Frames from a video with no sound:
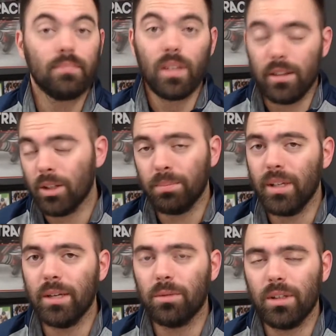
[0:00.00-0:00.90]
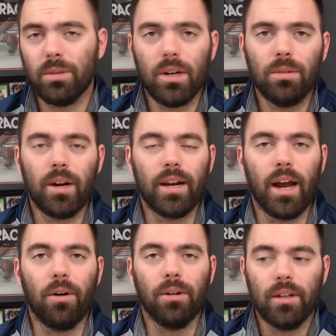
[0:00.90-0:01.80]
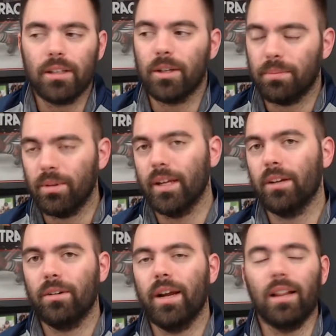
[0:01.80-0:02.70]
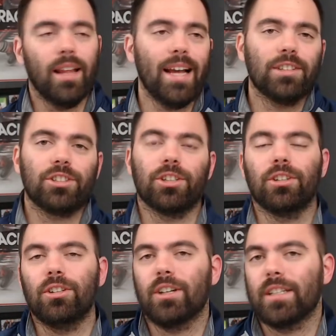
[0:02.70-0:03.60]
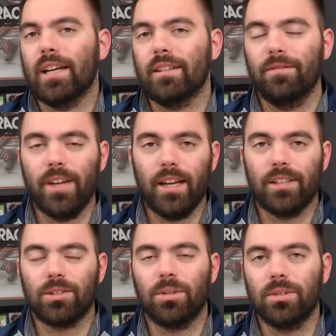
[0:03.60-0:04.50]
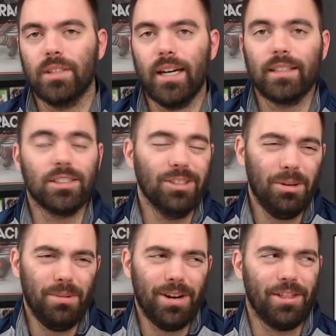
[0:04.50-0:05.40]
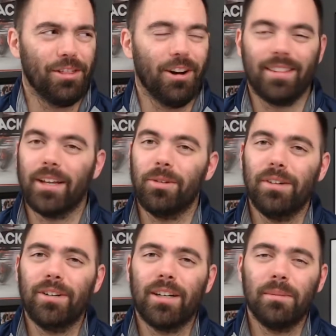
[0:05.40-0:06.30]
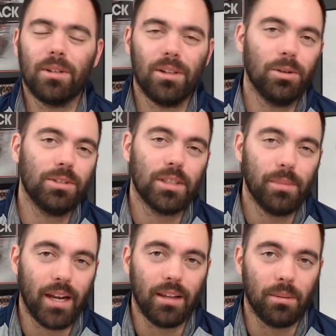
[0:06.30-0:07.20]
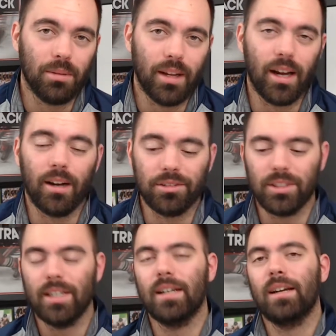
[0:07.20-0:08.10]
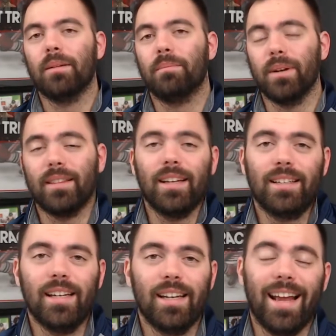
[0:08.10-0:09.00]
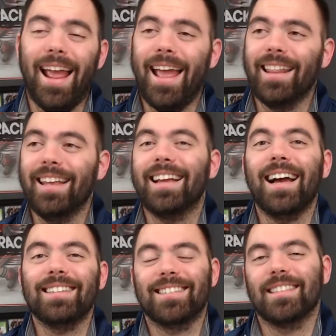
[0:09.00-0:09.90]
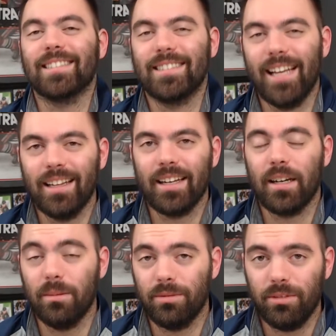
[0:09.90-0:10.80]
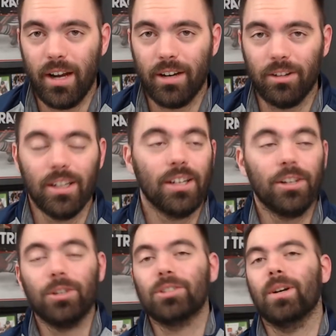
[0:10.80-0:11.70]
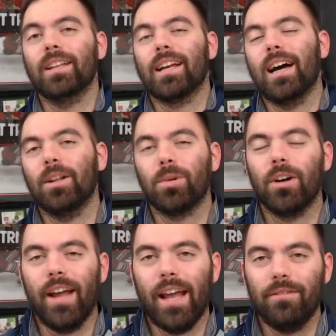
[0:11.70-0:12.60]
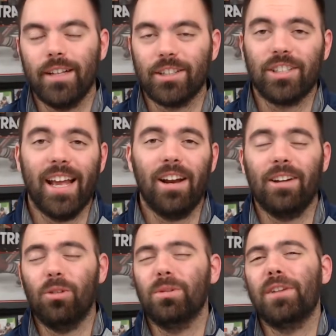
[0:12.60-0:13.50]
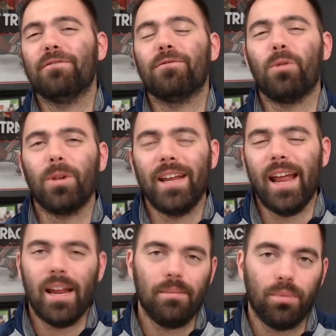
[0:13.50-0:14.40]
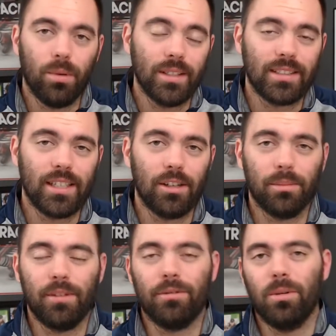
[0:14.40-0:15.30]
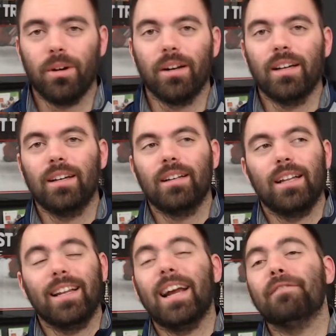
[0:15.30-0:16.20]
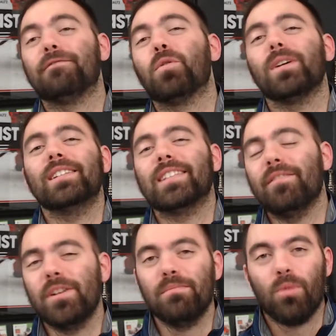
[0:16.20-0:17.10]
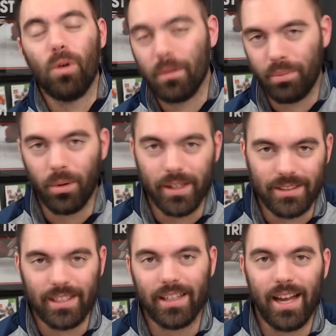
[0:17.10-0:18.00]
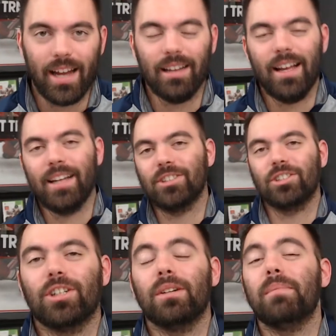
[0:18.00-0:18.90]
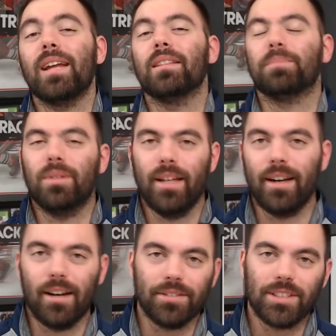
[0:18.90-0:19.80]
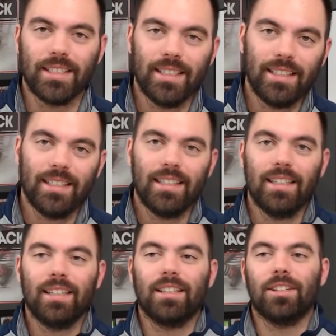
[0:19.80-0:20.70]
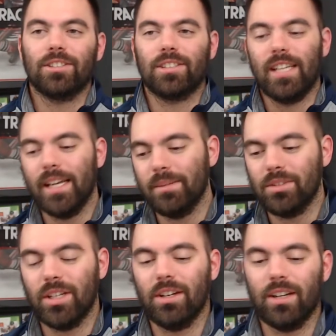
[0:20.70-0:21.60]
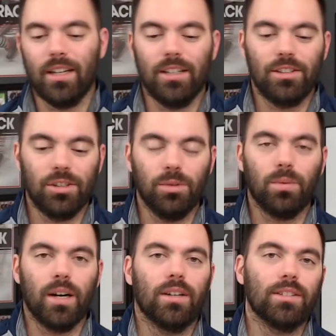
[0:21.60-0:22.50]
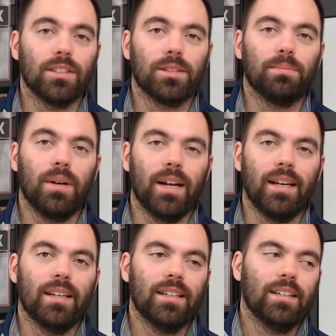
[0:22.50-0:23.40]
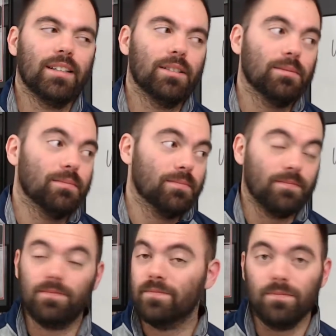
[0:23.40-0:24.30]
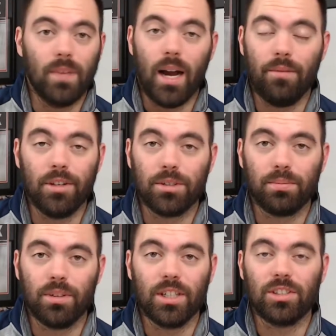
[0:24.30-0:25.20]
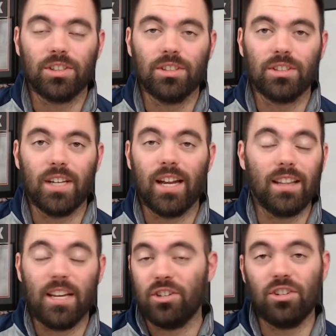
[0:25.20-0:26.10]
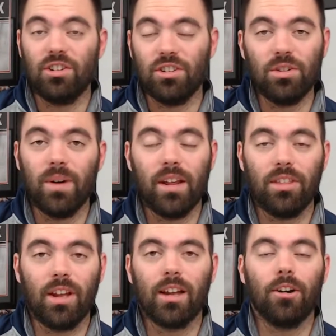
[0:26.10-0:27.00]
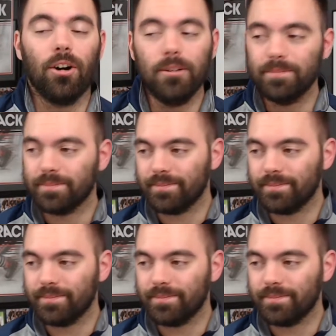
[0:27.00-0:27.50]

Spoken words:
They're playing really well right now. They're playing great. Last year, you looked at the Vegas Golden Knights. Nobody thought they would even come close to making the playoffs. But they did, and they got to the Stanley Cup final. You also had the Colorado Avalanche that had only 48 points the year before. Then they got 47 more points than that last and made the playoffs. There's teams that are going to do well despite obvious predictions saying they shouldn't do anything at all.